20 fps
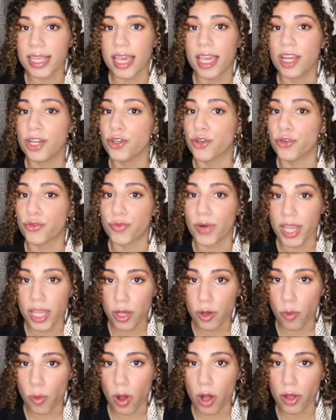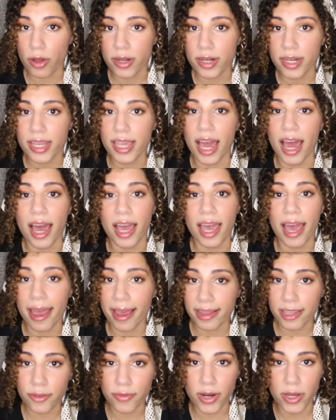and great quality, I
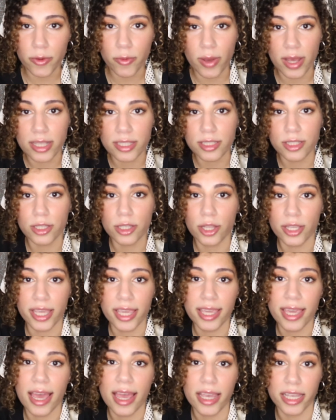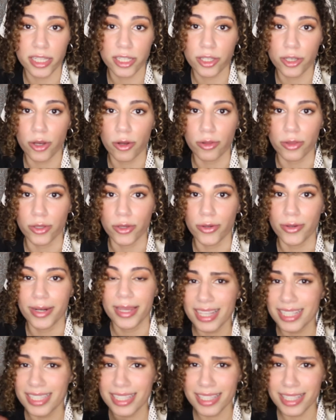highly request looking at Indigo Loon.
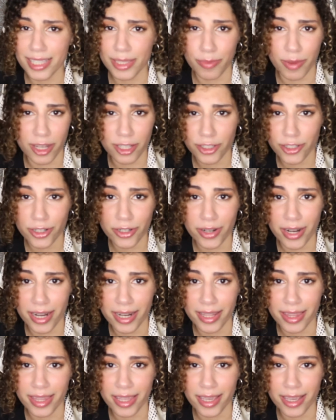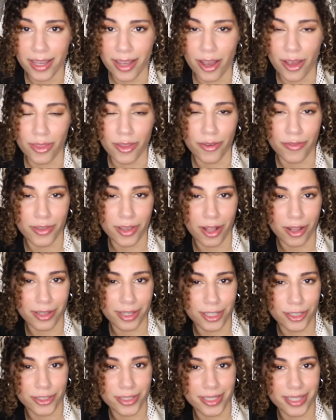This isn't sponsored or anything, although if y'all are
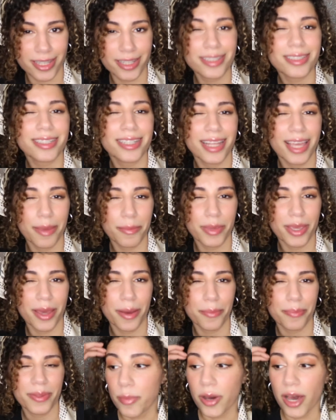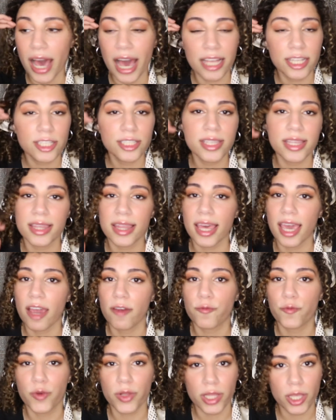interested, hit me up. But I just think they
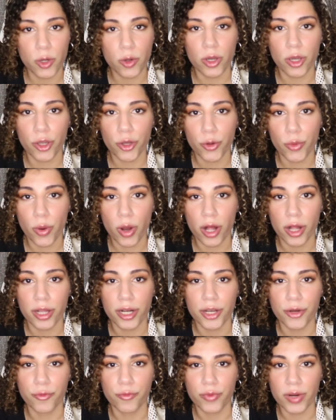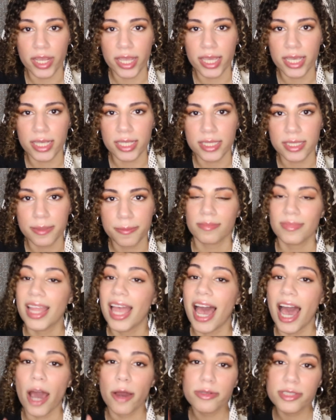have really good quality rings
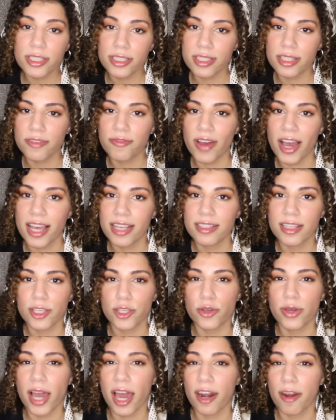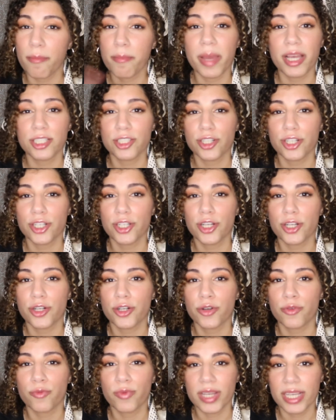I would just advise that you kind of measure
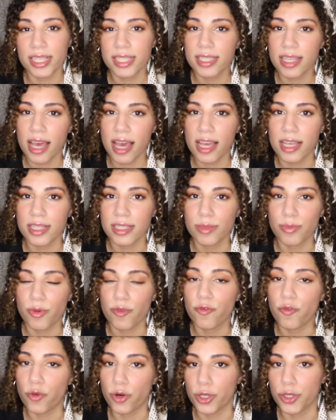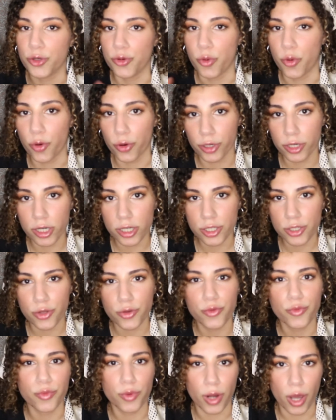your ring size before you order so
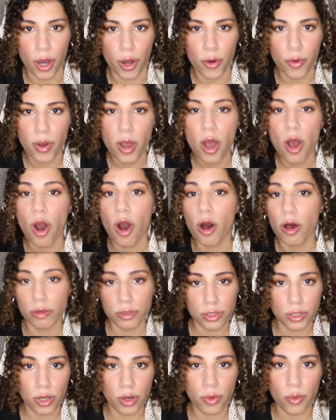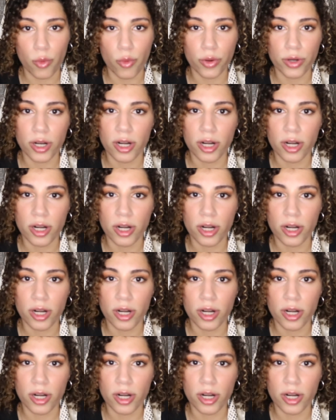you know also order